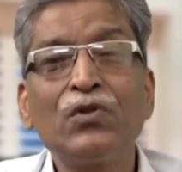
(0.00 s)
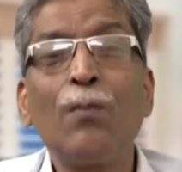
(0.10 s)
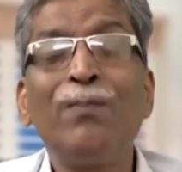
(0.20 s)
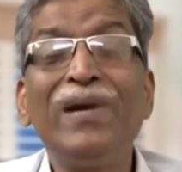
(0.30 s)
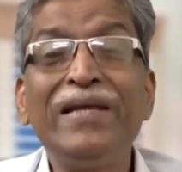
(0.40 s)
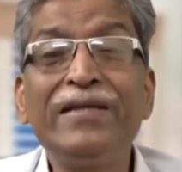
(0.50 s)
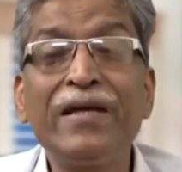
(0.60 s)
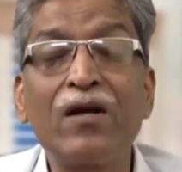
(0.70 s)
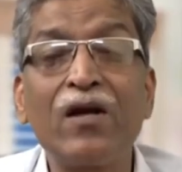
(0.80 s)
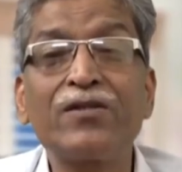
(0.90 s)
So please
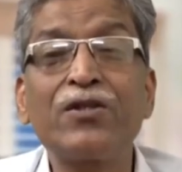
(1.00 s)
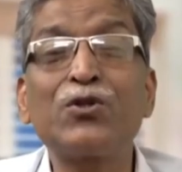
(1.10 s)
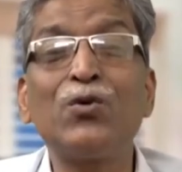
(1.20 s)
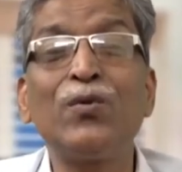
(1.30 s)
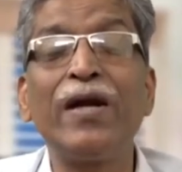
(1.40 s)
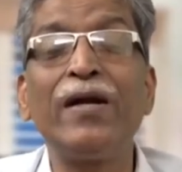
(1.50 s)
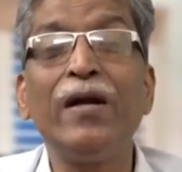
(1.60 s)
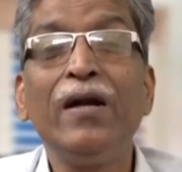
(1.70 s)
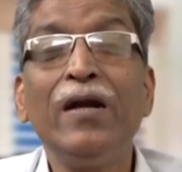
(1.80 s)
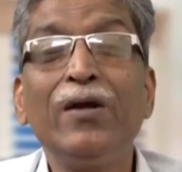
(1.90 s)
encourage the
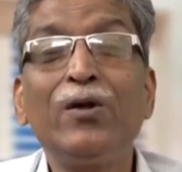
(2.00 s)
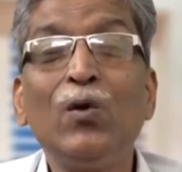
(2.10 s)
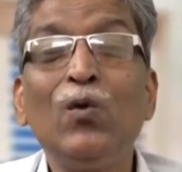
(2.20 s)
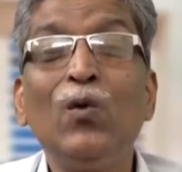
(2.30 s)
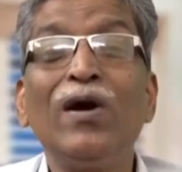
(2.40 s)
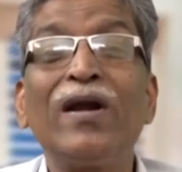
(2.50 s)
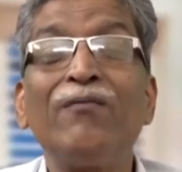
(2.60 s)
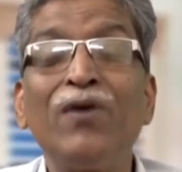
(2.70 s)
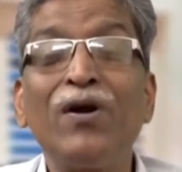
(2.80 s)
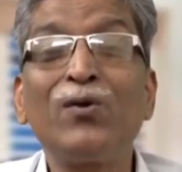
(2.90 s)
student to
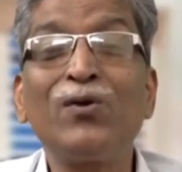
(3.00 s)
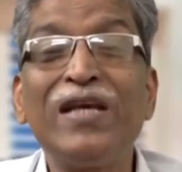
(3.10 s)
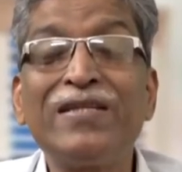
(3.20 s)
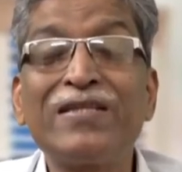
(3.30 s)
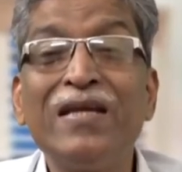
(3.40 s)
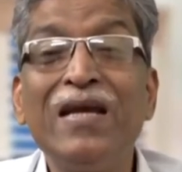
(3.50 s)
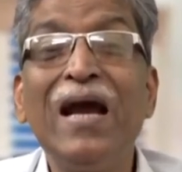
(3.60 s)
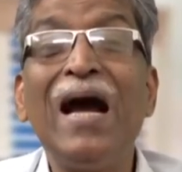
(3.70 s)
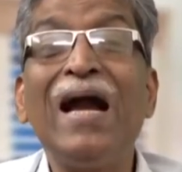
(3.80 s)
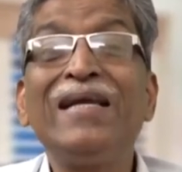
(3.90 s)
refer to these
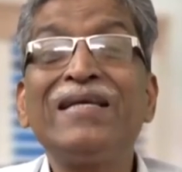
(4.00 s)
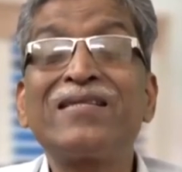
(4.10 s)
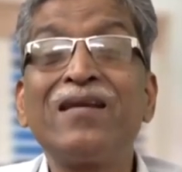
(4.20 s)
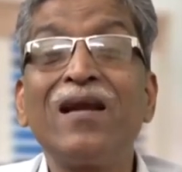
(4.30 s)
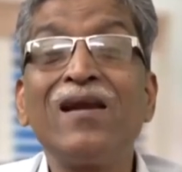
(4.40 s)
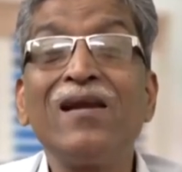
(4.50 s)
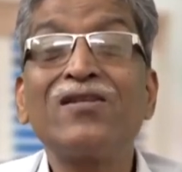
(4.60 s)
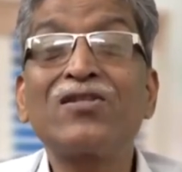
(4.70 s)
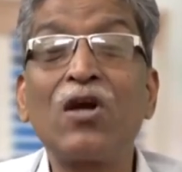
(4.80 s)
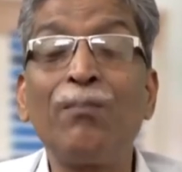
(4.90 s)

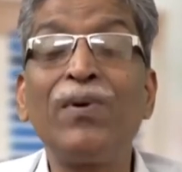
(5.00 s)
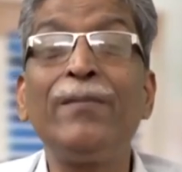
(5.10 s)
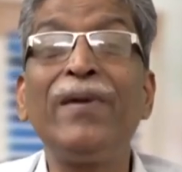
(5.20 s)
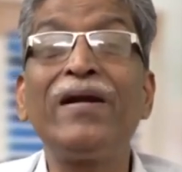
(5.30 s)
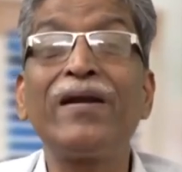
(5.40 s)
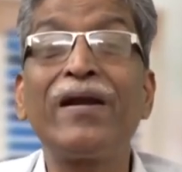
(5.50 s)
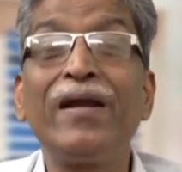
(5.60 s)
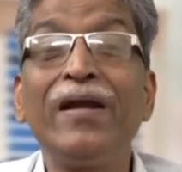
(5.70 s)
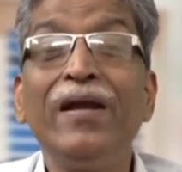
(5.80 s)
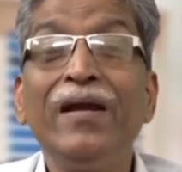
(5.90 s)
additional
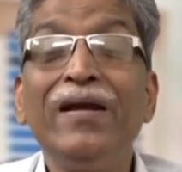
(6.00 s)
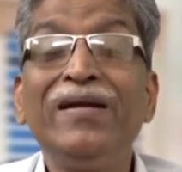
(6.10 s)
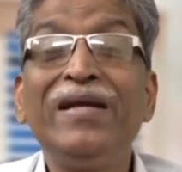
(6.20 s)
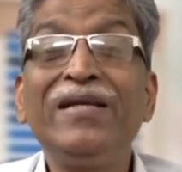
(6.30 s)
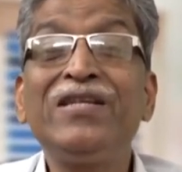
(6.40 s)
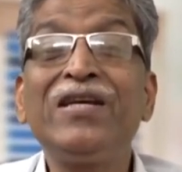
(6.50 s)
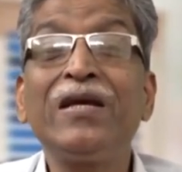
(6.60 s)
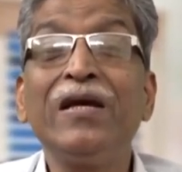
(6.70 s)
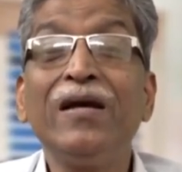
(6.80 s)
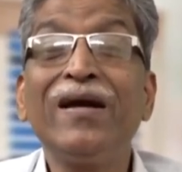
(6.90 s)
supplementary teaching
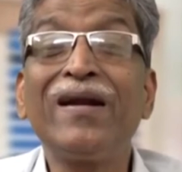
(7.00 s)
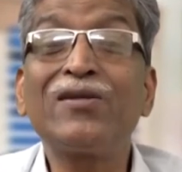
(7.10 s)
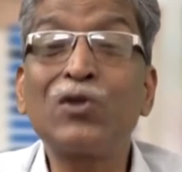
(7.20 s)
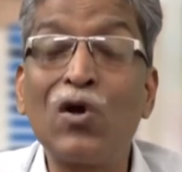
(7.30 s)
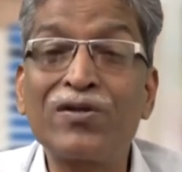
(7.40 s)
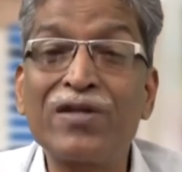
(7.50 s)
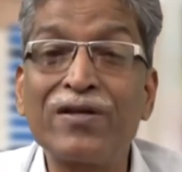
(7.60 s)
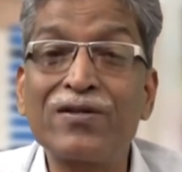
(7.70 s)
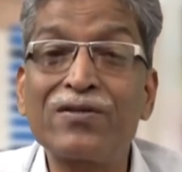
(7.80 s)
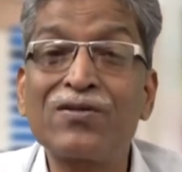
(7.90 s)

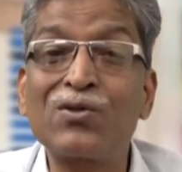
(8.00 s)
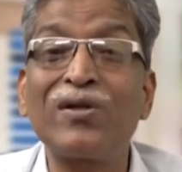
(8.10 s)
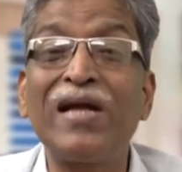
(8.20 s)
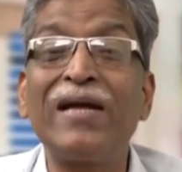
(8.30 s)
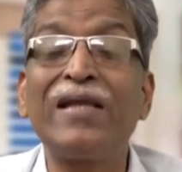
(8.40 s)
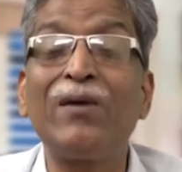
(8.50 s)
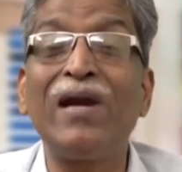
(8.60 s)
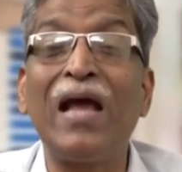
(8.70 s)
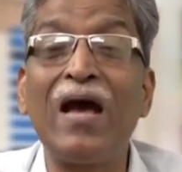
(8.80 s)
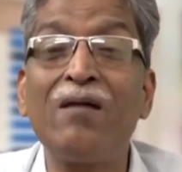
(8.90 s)
resources so that they
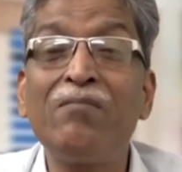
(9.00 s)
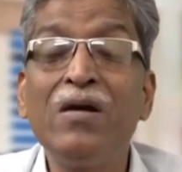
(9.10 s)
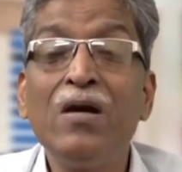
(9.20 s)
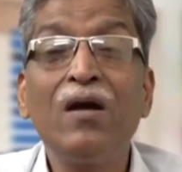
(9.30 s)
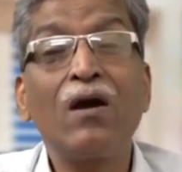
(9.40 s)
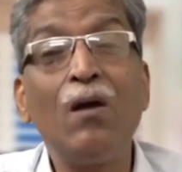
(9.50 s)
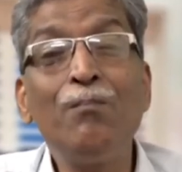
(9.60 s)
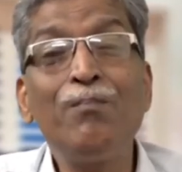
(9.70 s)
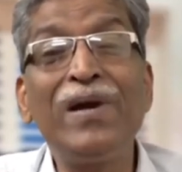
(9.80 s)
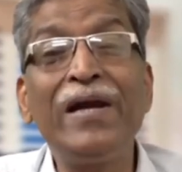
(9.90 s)
will have
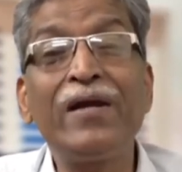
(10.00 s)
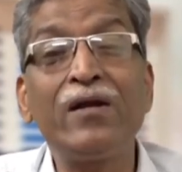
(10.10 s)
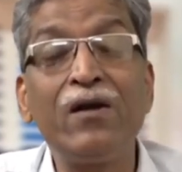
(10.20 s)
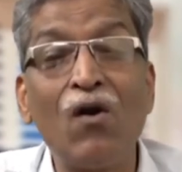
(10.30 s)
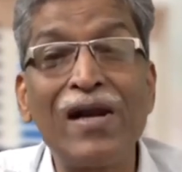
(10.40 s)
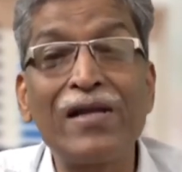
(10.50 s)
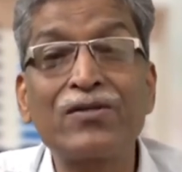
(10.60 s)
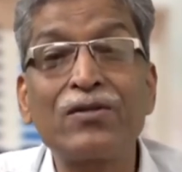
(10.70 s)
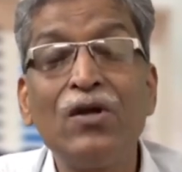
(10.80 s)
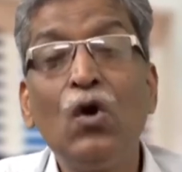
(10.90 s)
complete
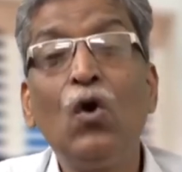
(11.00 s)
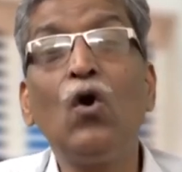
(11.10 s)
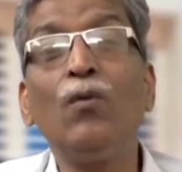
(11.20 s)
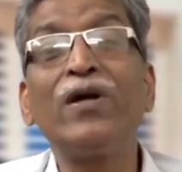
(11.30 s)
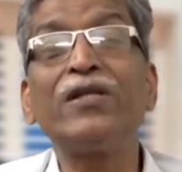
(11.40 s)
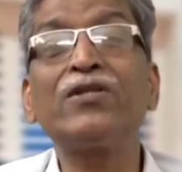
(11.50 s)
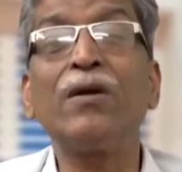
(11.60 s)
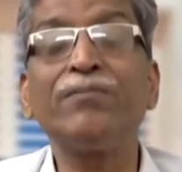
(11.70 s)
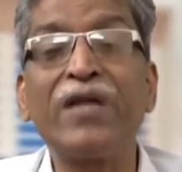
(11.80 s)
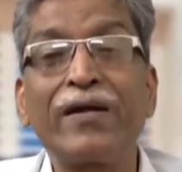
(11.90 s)
knowledge over the
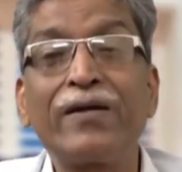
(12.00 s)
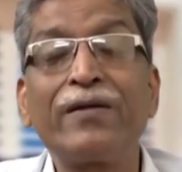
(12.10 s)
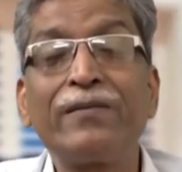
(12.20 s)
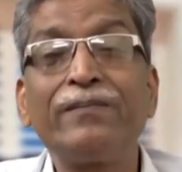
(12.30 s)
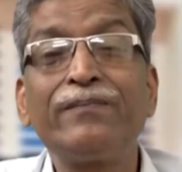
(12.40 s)
subject.